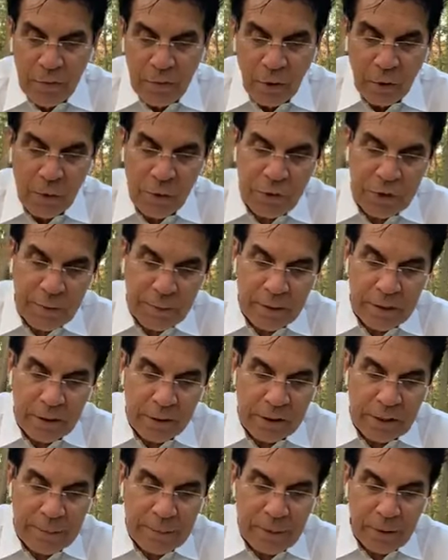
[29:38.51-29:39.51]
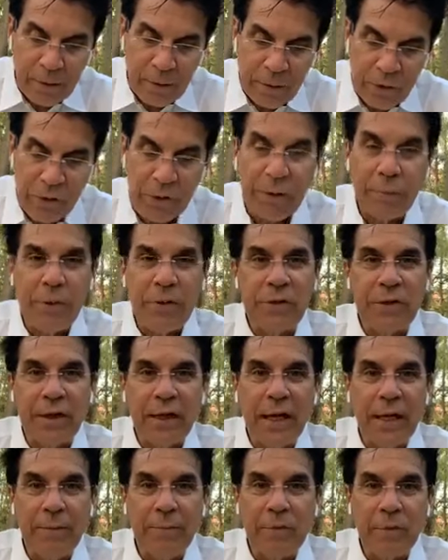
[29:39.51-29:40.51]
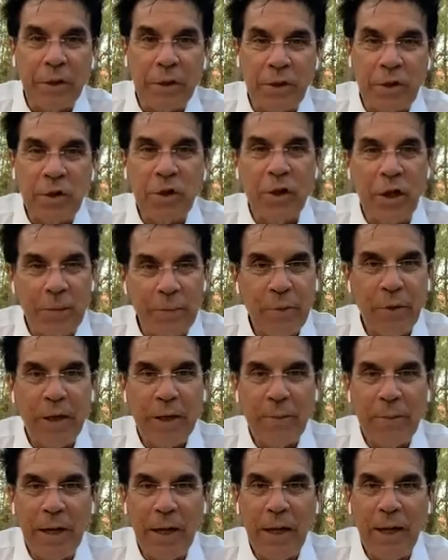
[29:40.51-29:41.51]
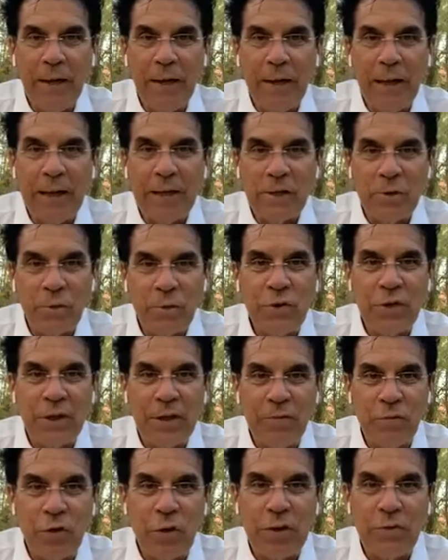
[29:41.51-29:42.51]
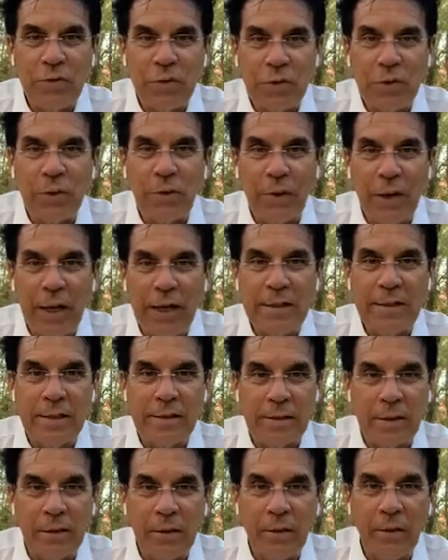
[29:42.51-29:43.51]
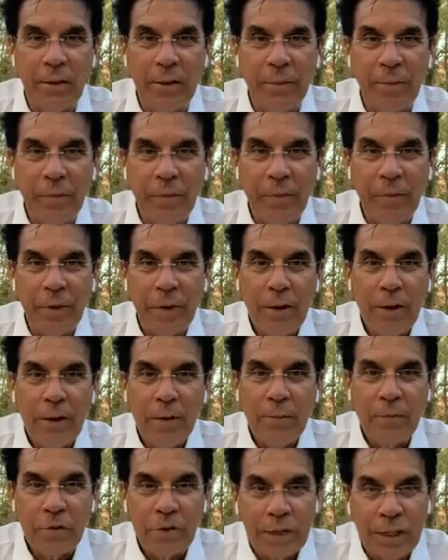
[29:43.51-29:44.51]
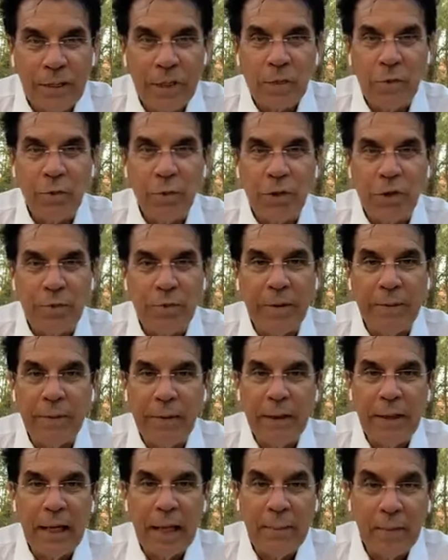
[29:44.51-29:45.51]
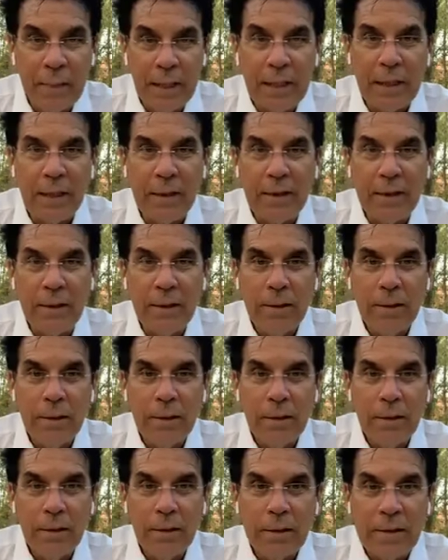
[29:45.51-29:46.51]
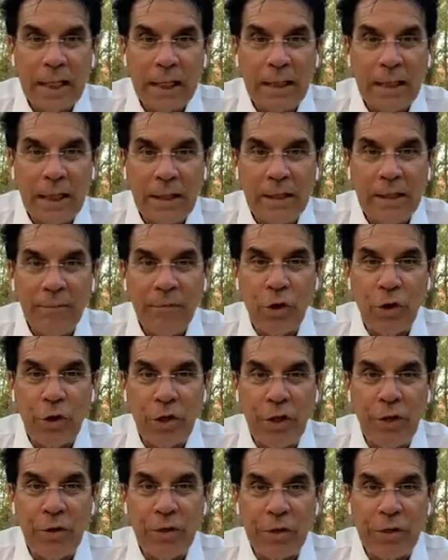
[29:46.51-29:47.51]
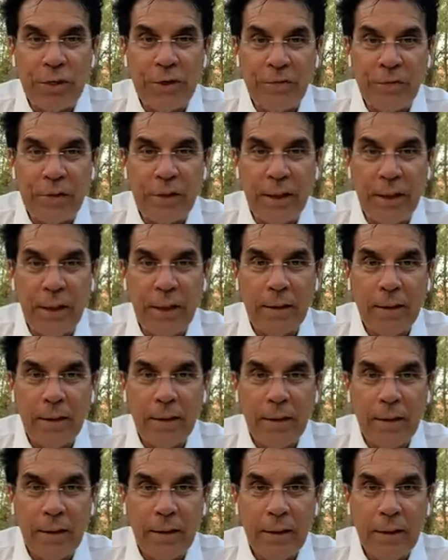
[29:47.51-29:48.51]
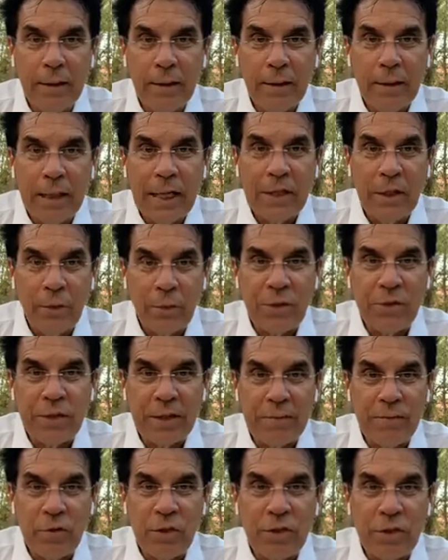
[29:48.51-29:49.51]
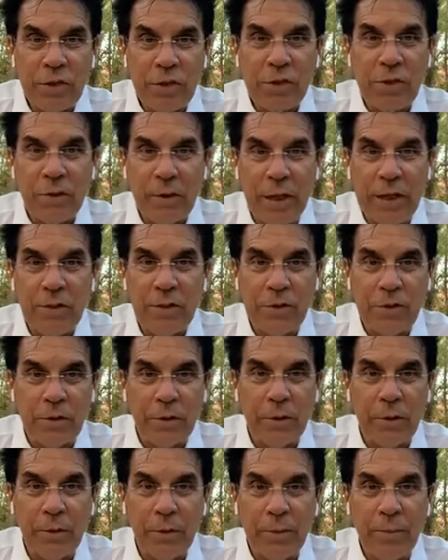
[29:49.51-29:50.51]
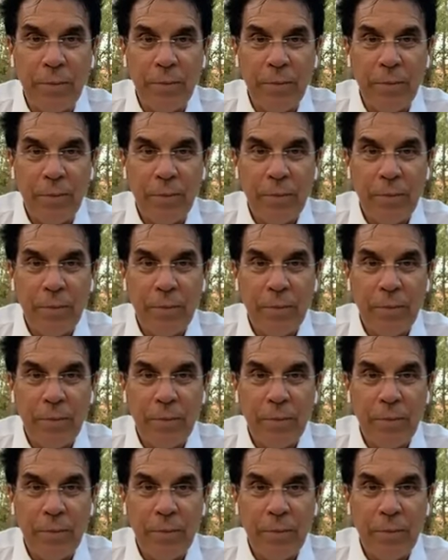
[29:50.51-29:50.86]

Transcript: For whosoever calls on the name of the Lord shall be saved. So let's call upon him now, and let's receive Jesus Christ as our Lord. Say these words with me, and mean it. Say it loud enough that you can hear yourself say it, and you'll receive Jesus Christ as your Lord.